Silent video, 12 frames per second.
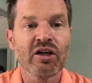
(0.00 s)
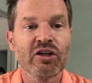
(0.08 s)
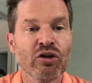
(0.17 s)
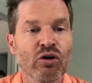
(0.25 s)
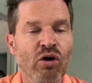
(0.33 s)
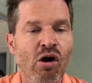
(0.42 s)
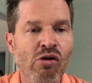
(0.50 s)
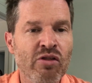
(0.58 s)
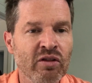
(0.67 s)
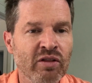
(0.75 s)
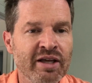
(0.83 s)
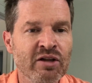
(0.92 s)
You know, all the
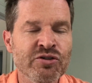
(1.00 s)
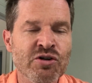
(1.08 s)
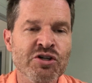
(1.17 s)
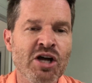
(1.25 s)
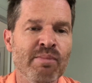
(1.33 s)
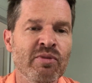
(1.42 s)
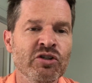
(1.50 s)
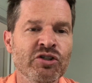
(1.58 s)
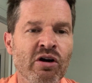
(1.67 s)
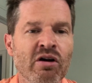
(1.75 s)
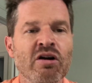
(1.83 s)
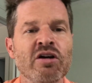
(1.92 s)
ladles are on top of the
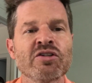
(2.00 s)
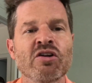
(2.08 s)
jars,